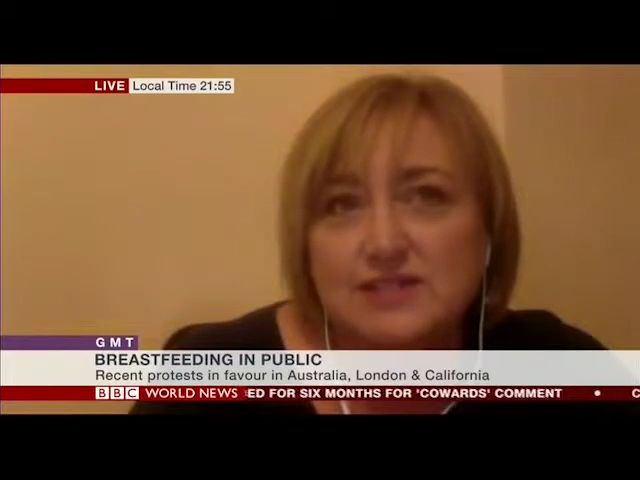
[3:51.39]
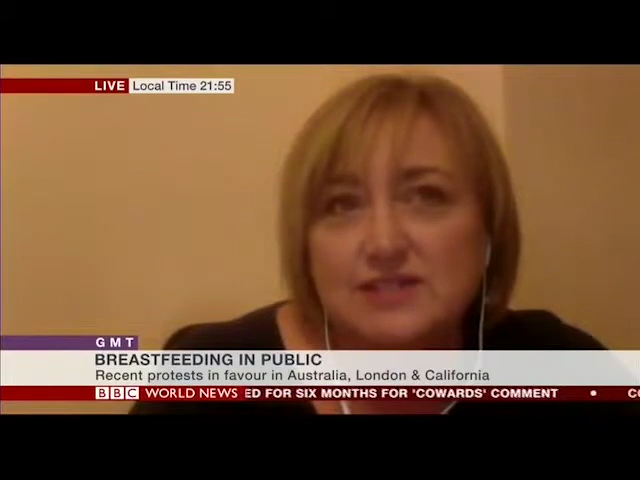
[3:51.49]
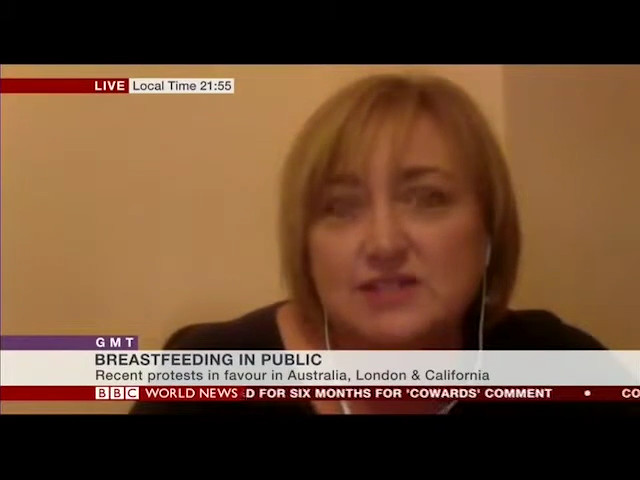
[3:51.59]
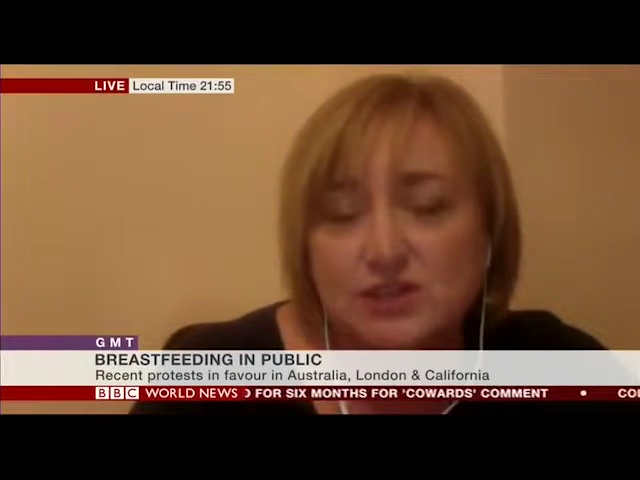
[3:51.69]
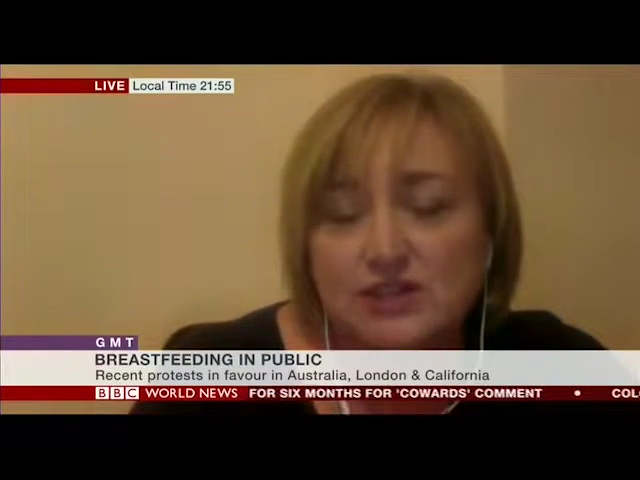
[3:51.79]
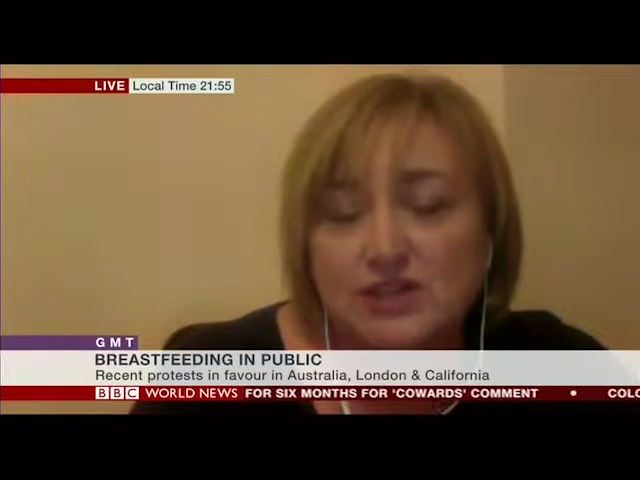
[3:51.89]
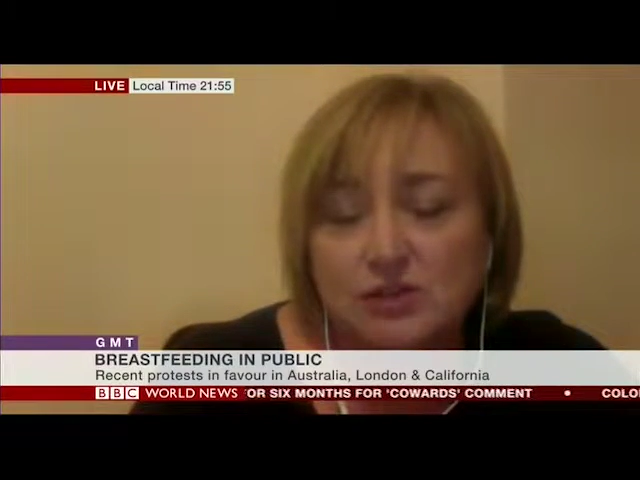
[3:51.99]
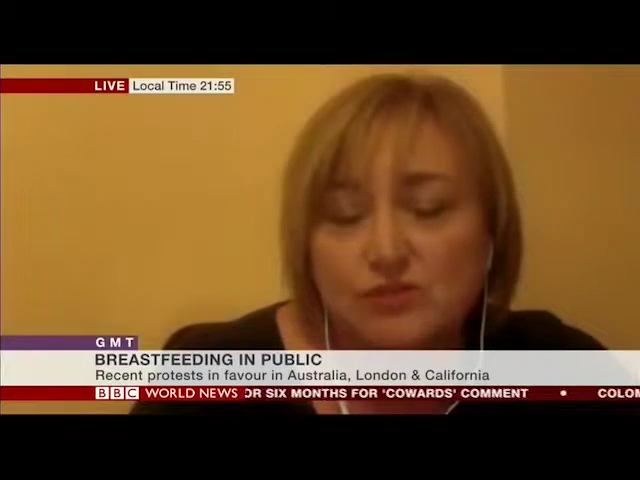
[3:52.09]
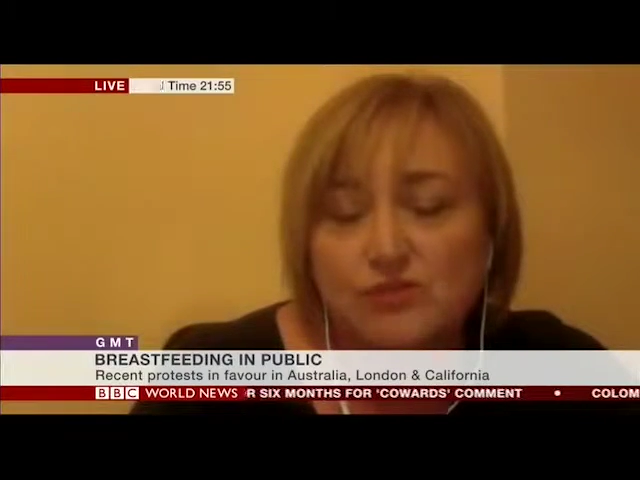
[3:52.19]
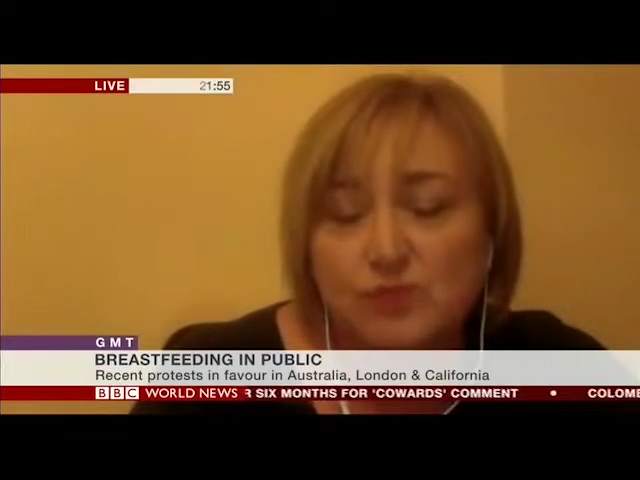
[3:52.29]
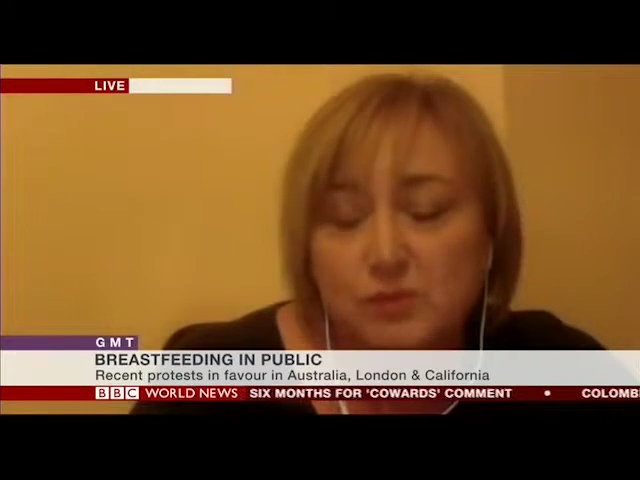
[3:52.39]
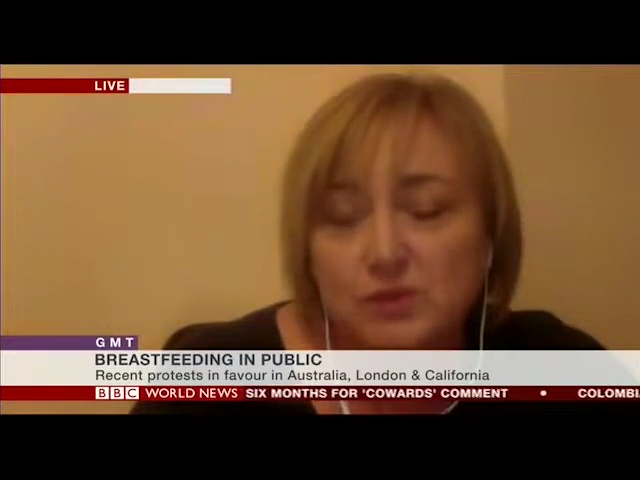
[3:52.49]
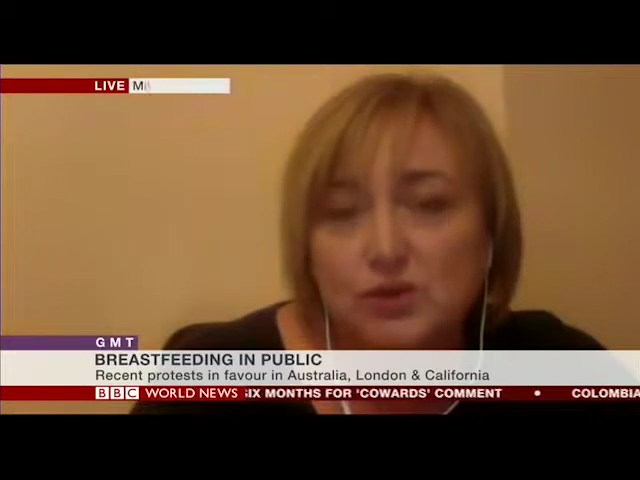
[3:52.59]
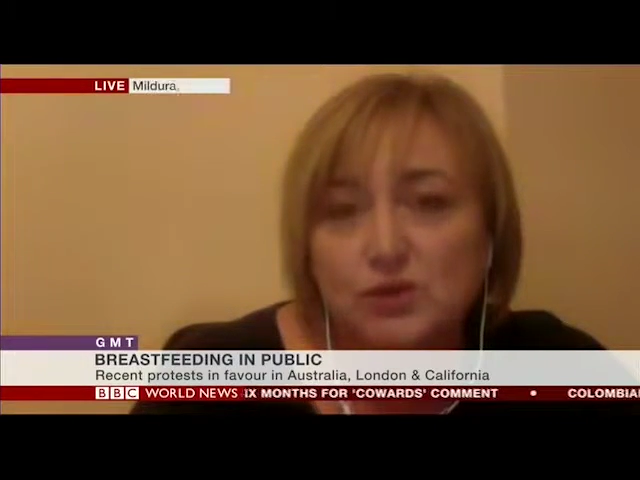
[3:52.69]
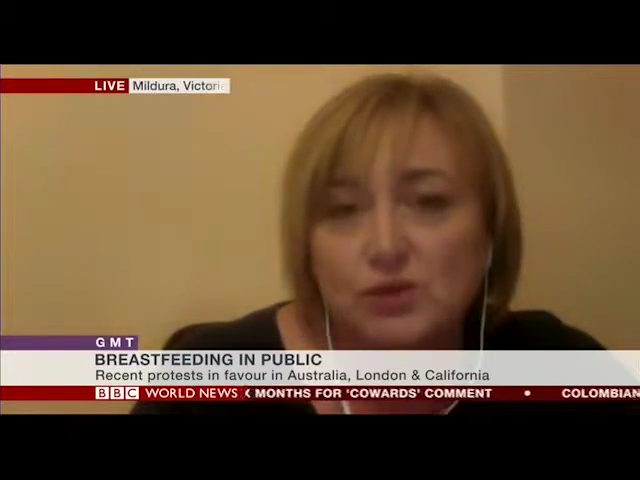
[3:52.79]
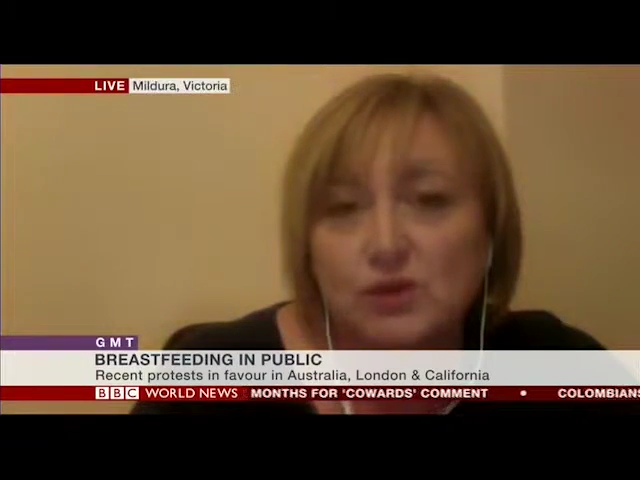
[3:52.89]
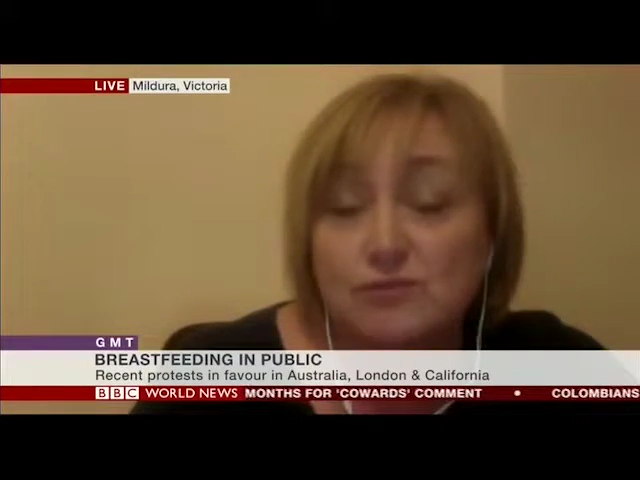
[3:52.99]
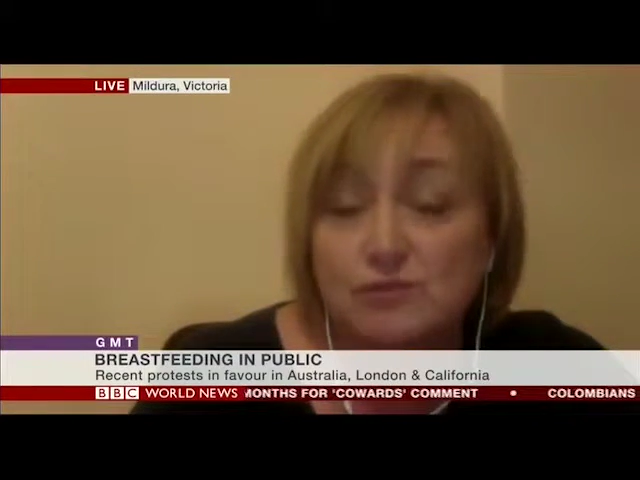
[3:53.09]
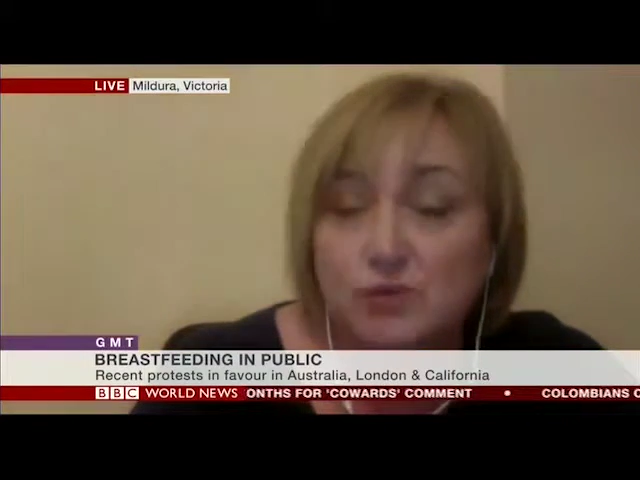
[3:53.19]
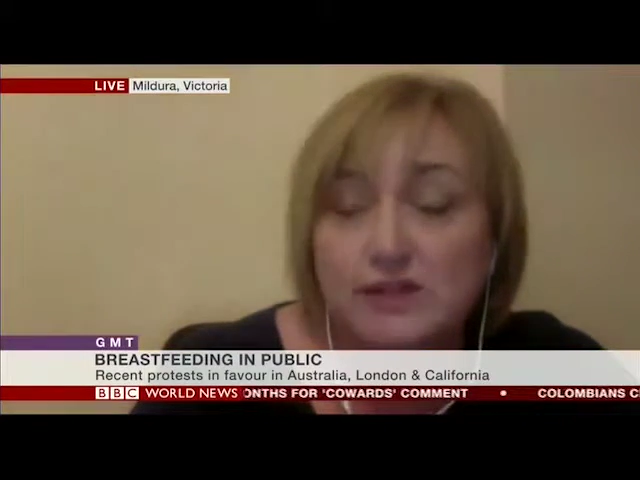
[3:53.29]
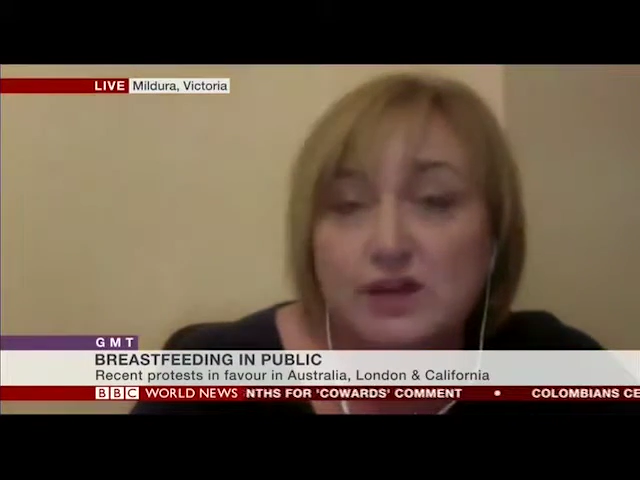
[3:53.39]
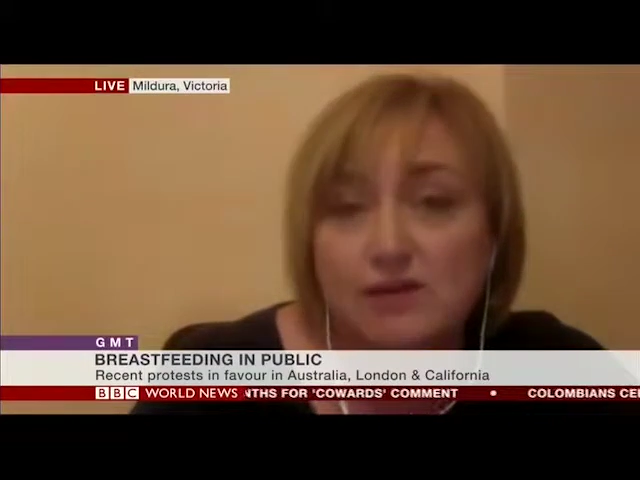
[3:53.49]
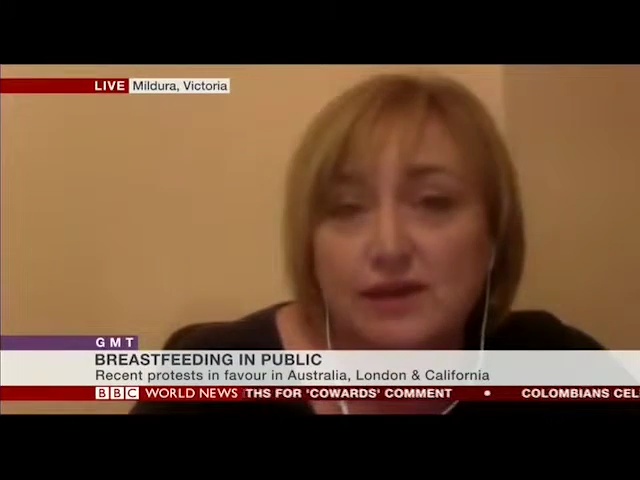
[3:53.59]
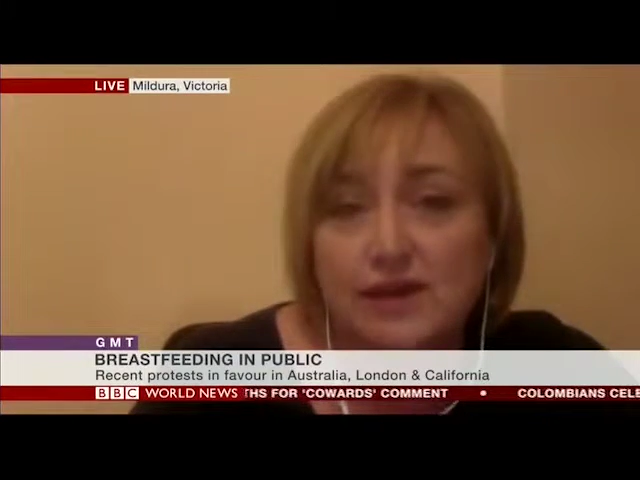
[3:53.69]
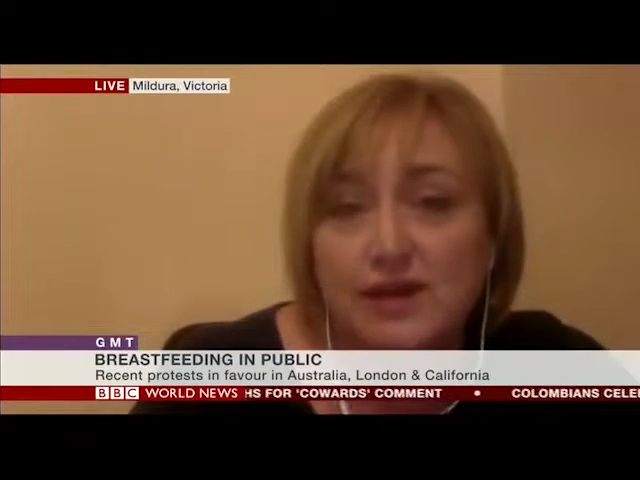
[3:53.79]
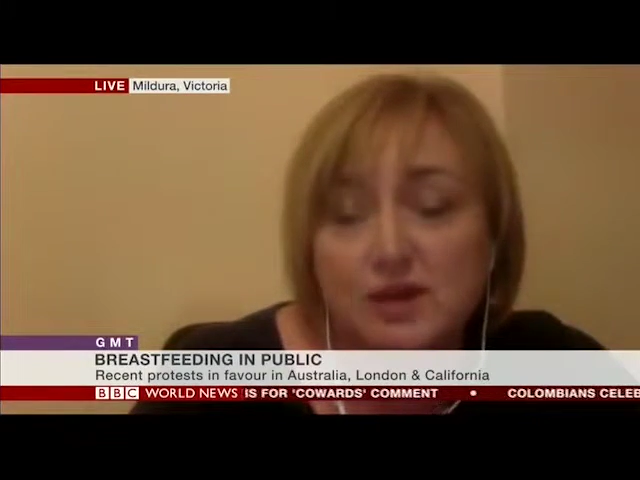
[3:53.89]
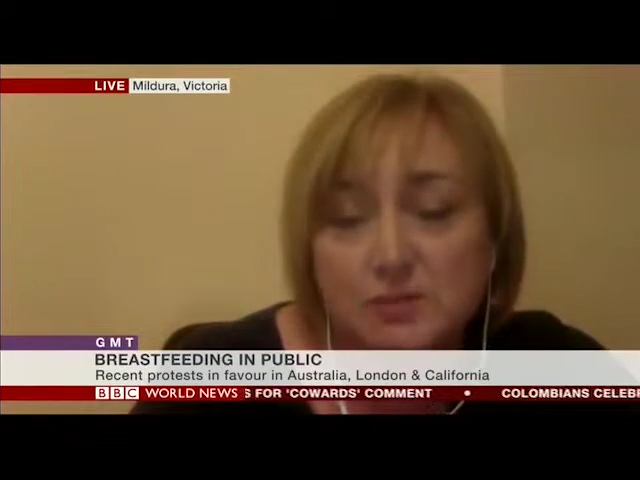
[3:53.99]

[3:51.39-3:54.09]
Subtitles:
certainly a lot of women who avoid going out,